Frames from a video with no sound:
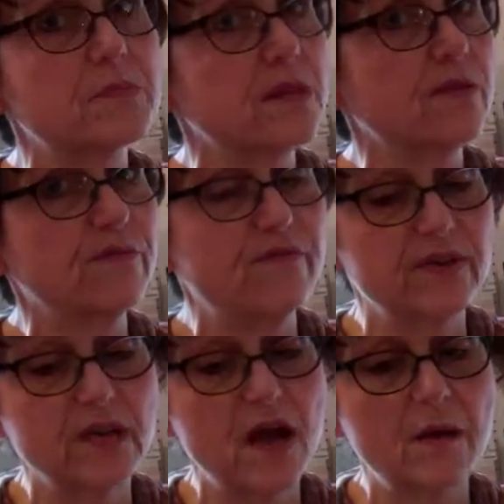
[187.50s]
they're
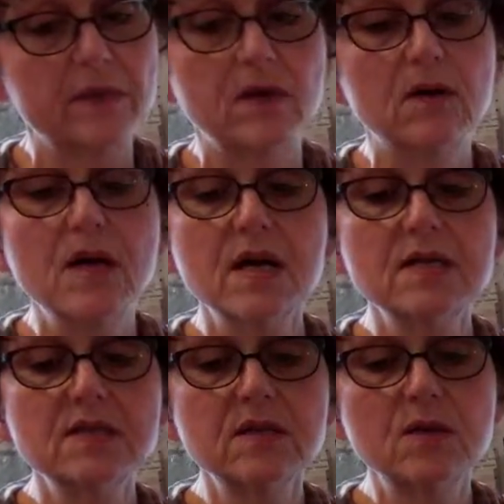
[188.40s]
phenomenal
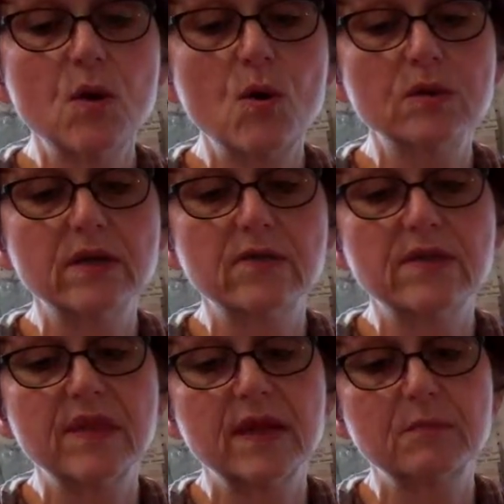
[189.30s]
because they're going to hold
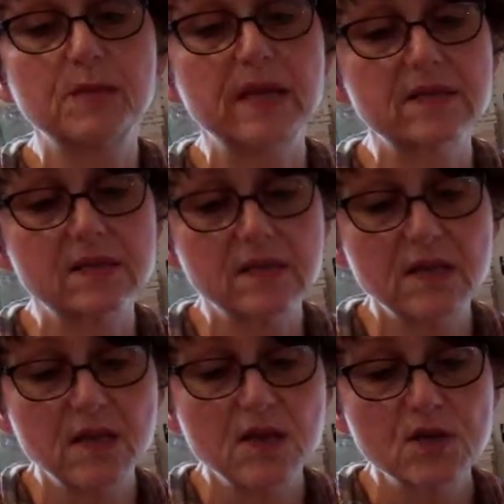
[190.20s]
everything in place.
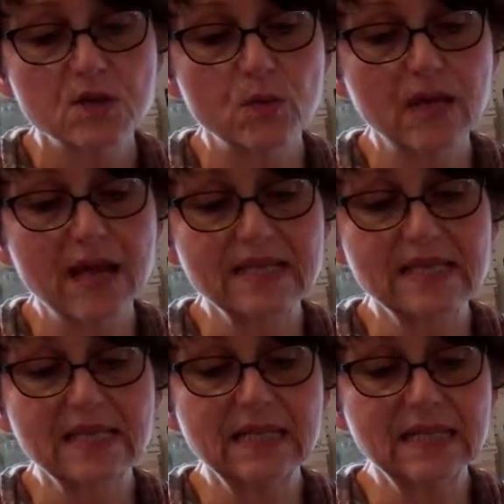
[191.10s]
So what I
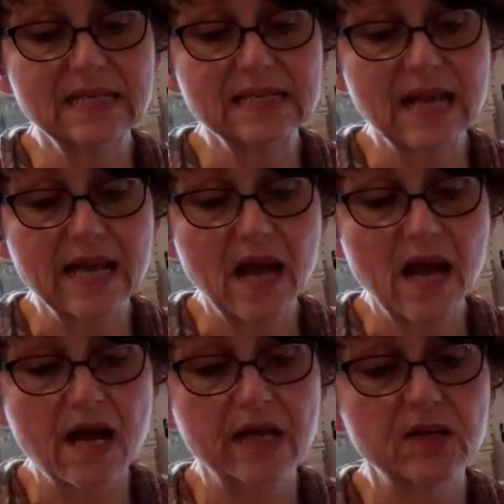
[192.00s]
did is I
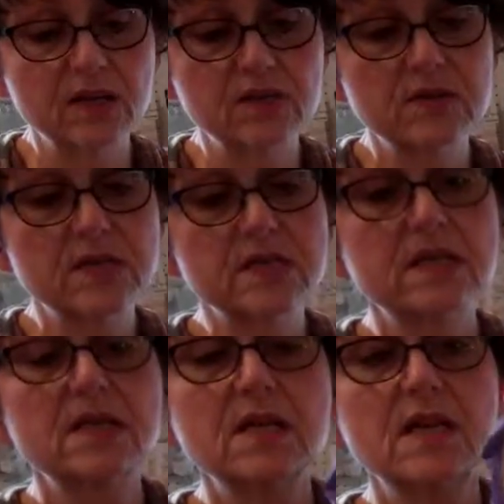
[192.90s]
ironed
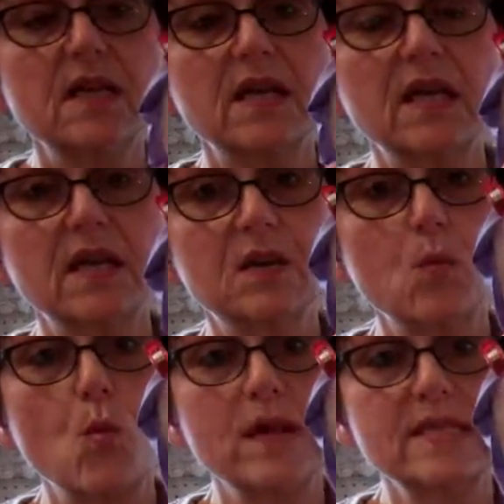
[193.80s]
in
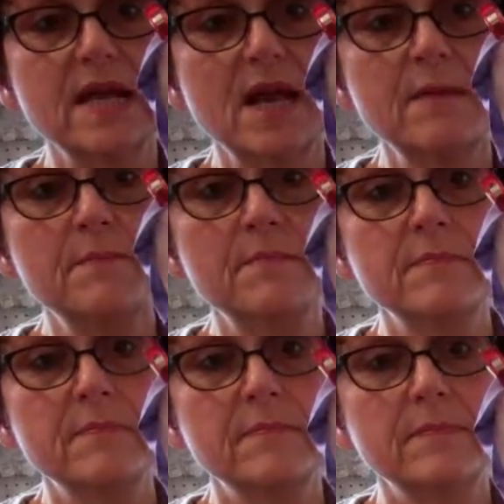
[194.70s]
one time,
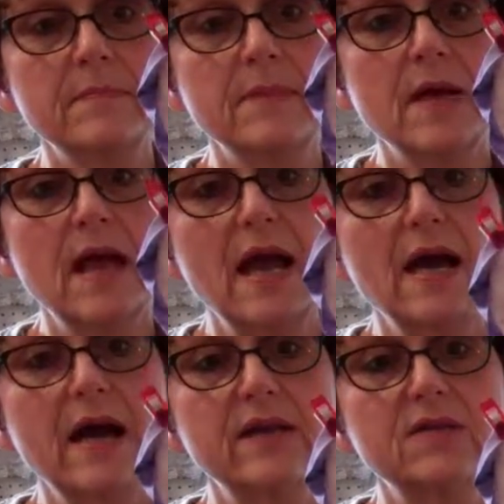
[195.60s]

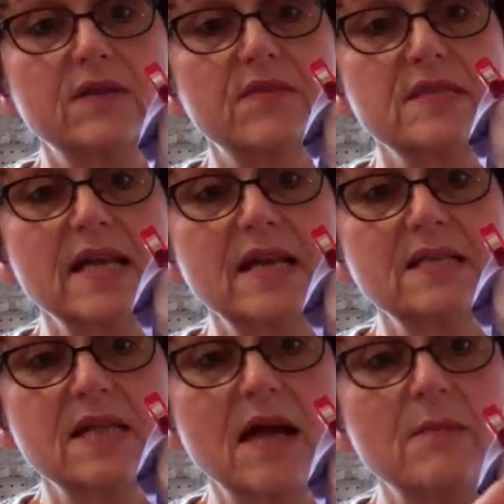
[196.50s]
ironed in the second
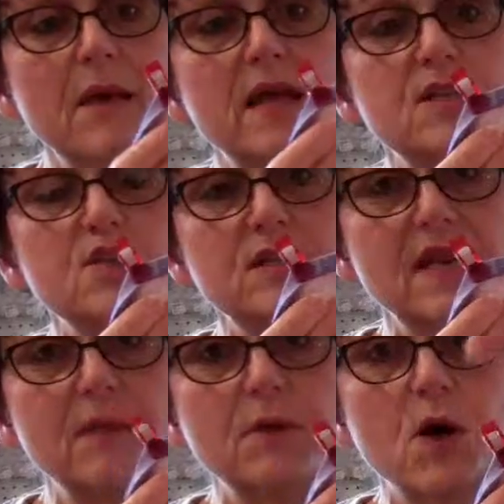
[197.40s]
time, and just
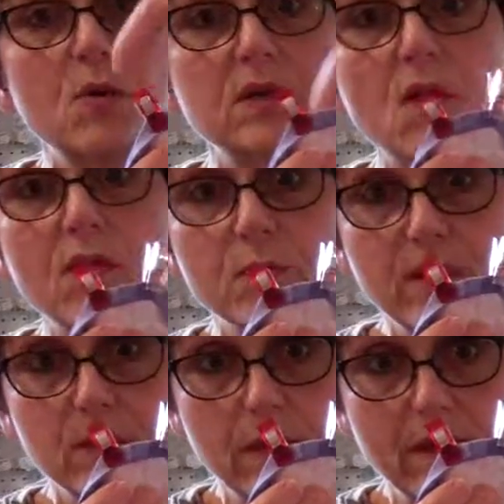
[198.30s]
kept going all the
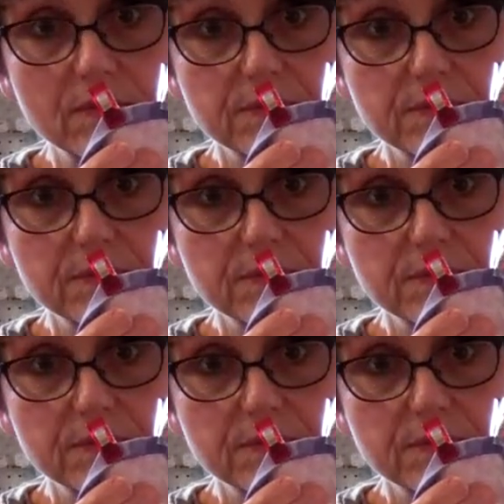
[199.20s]
way around.